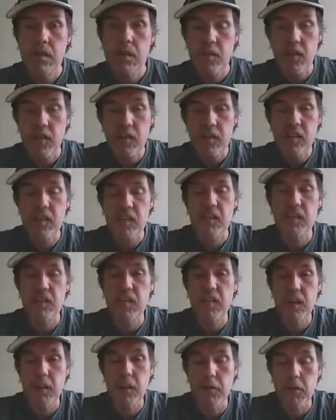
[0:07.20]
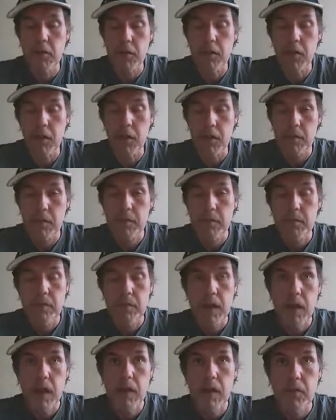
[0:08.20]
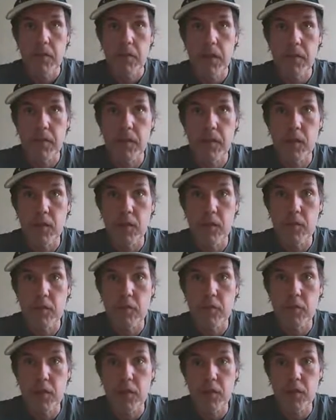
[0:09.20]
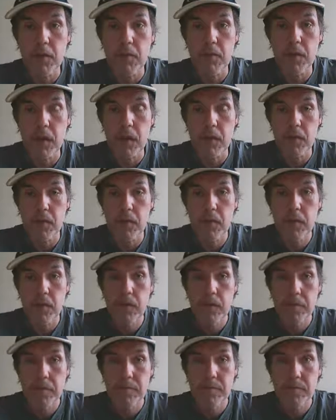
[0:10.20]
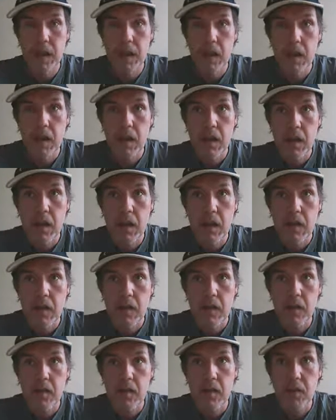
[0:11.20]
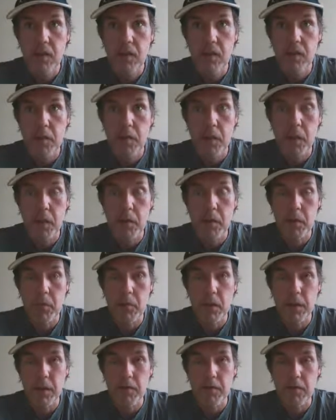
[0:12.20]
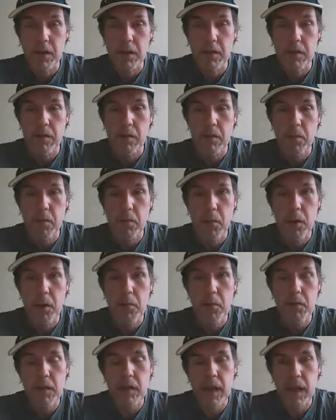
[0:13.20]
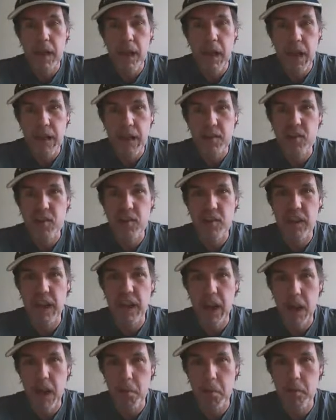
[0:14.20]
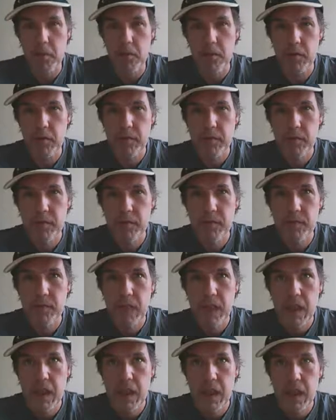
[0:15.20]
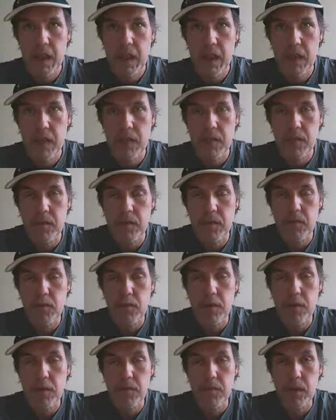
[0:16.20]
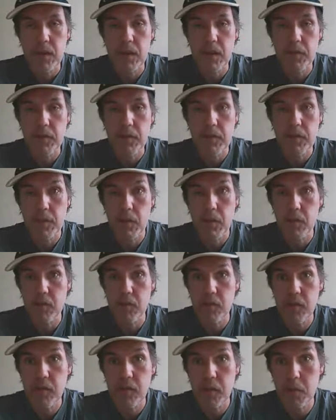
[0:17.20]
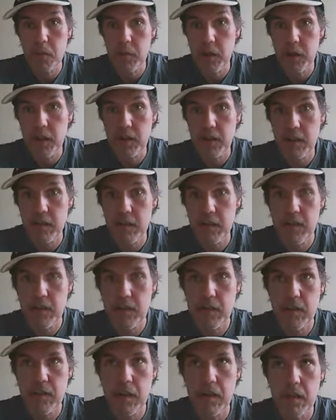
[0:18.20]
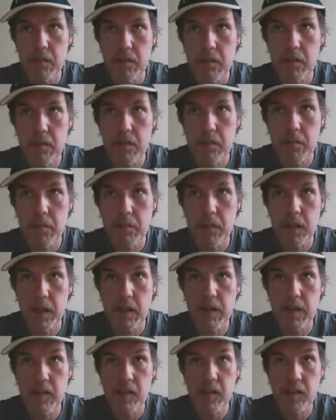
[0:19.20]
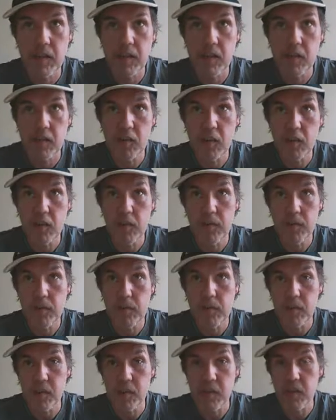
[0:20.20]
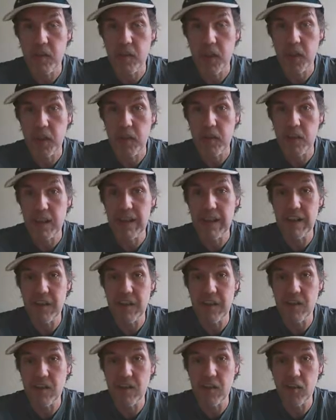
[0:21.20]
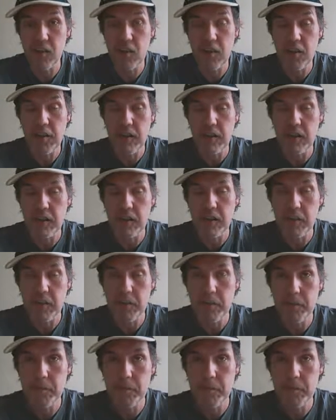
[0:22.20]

Just continuing on with the Tree of Death. Some of you may be wondering what would actually happen if the Tree of Death was completed. That means this earth was taken in its entirety.